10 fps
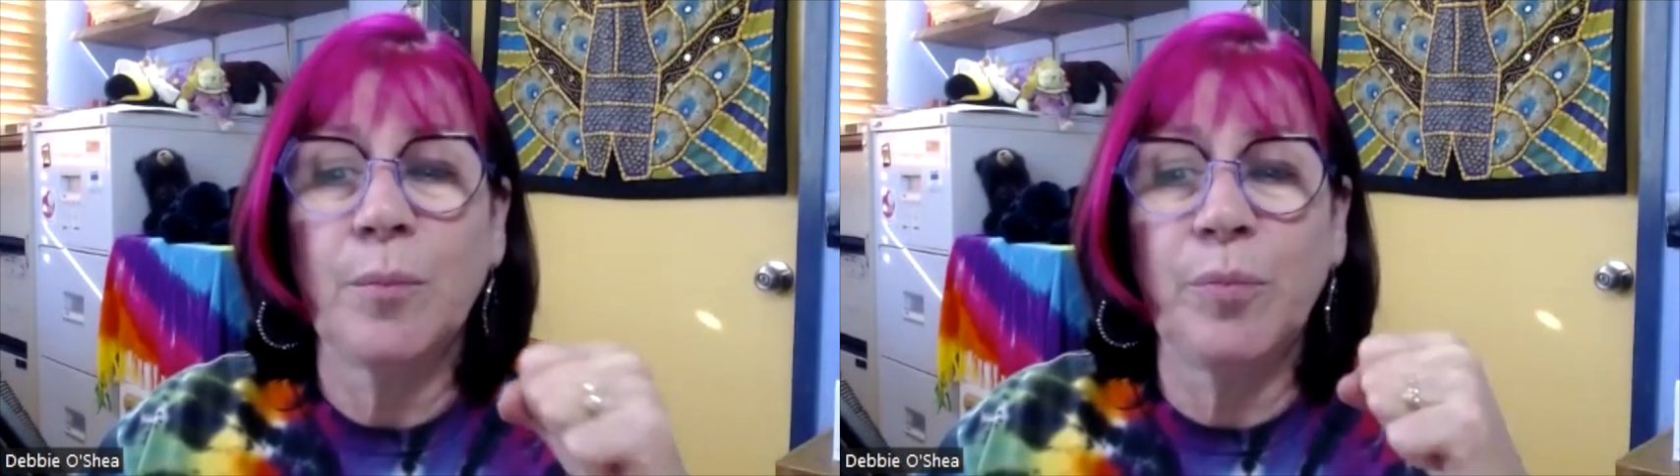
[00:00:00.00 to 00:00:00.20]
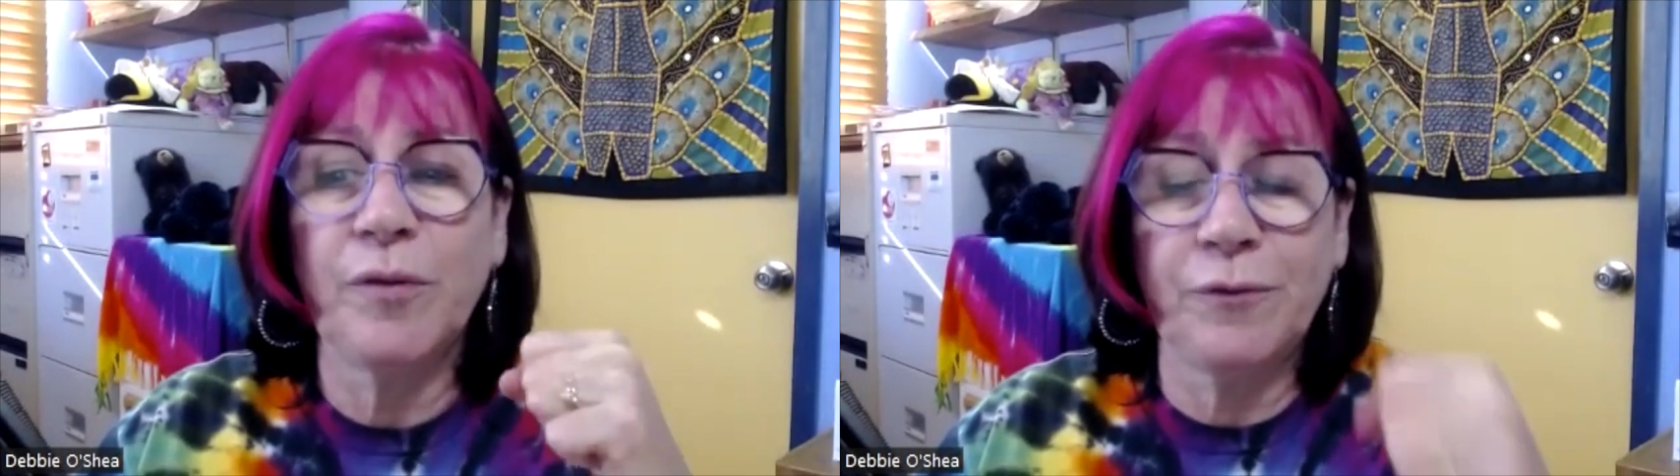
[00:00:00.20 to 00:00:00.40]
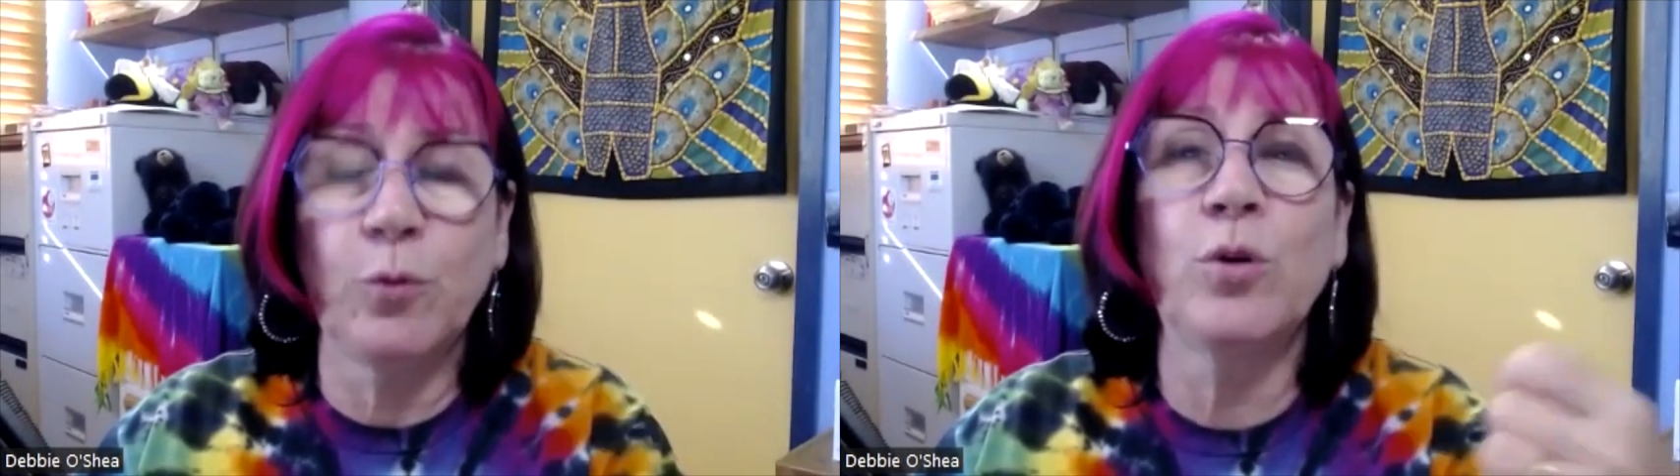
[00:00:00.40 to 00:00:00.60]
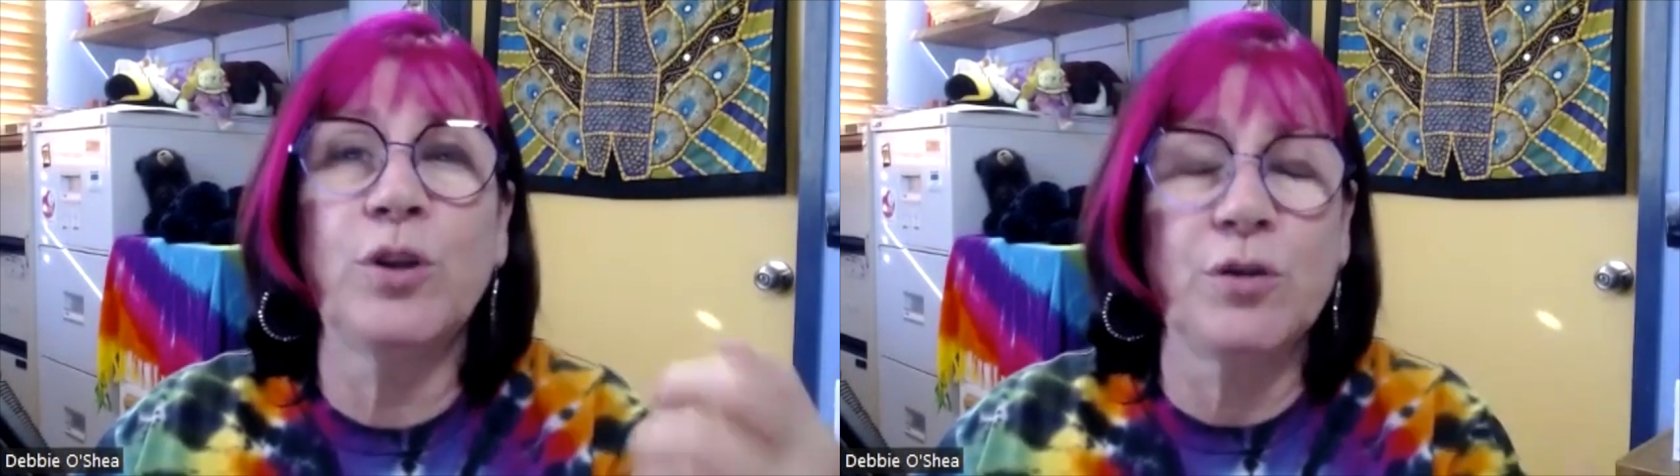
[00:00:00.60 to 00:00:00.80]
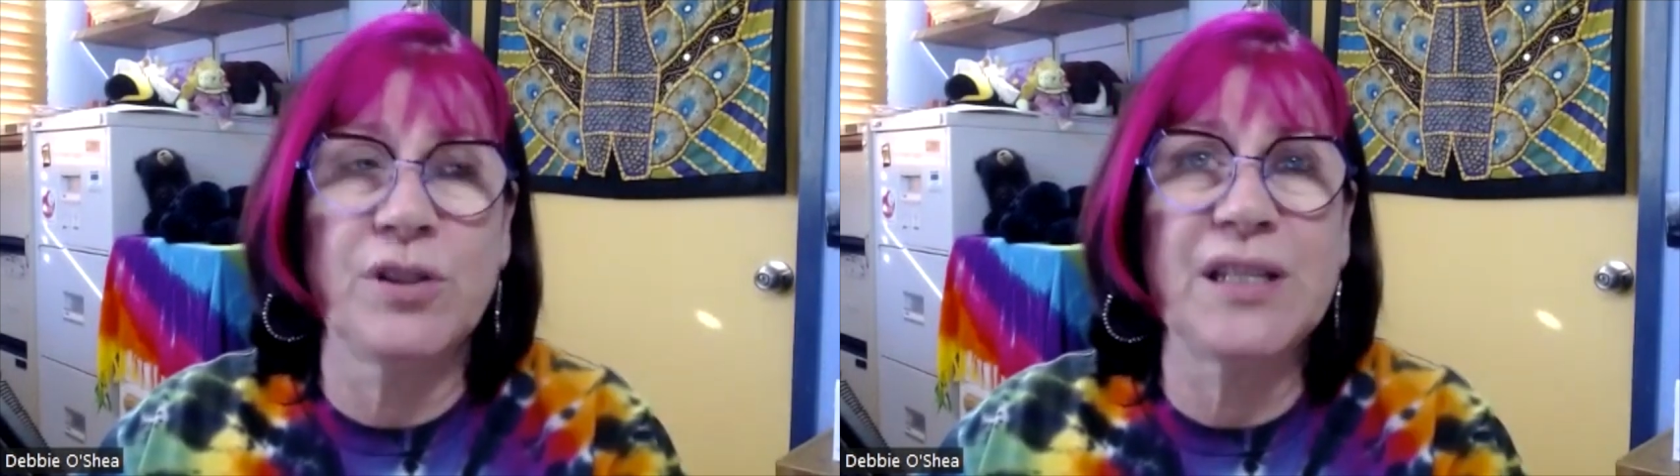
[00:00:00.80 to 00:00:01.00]
before
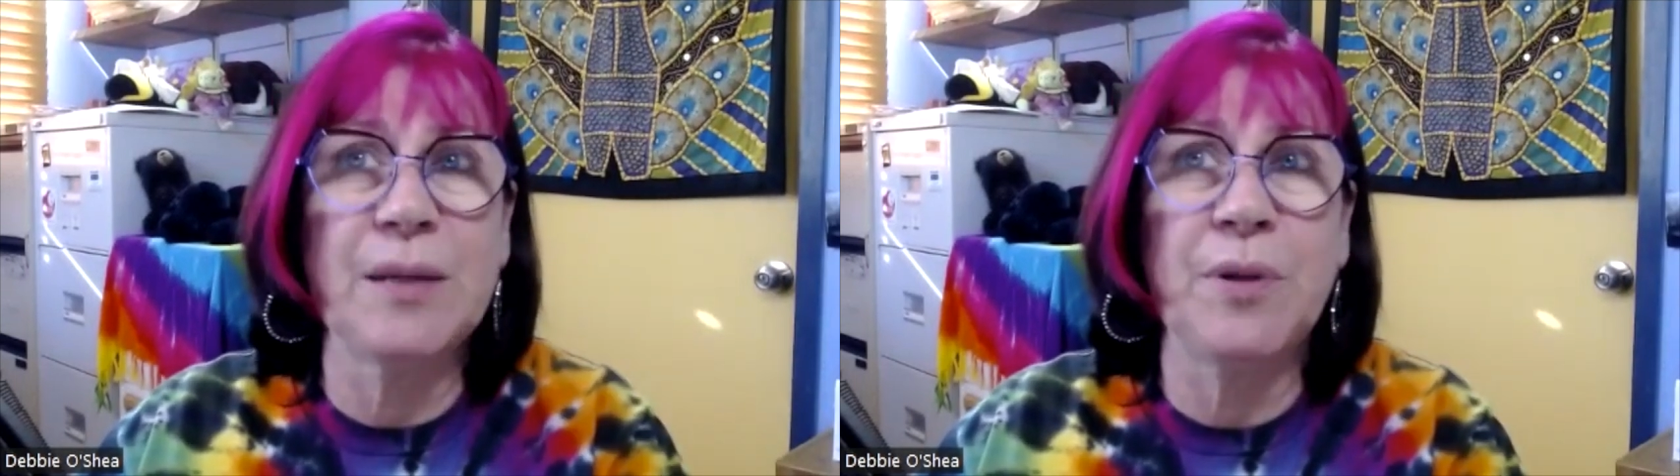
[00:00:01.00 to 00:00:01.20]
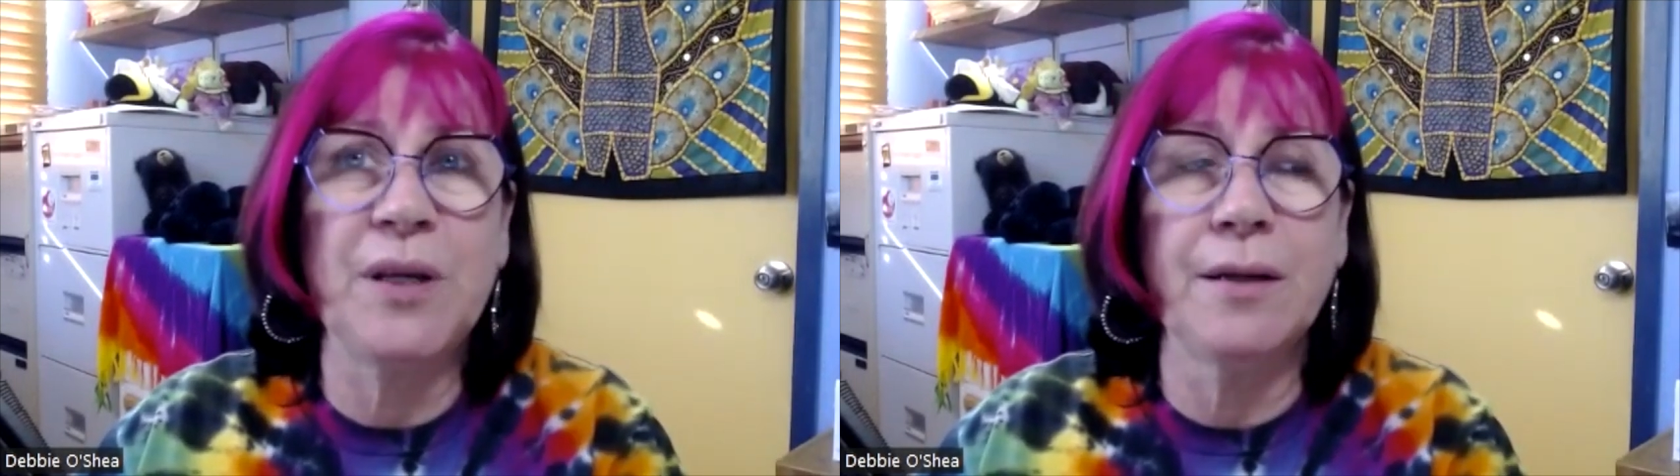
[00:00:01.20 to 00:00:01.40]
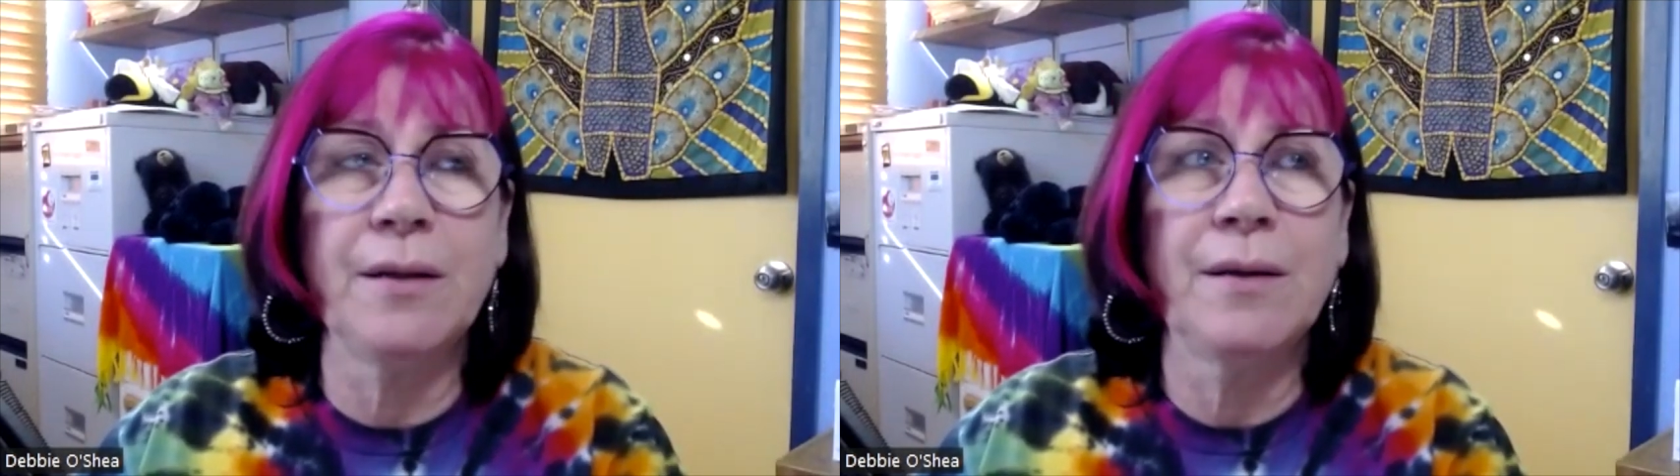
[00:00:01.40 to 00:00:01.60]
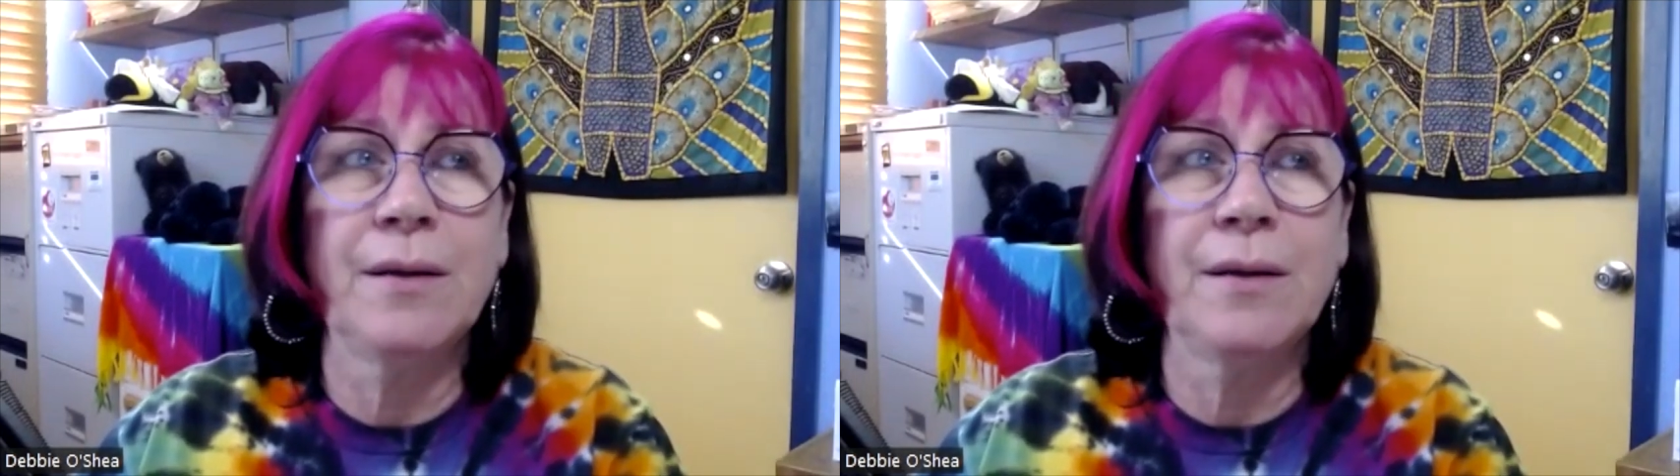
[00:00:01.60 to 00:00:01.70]
you step in,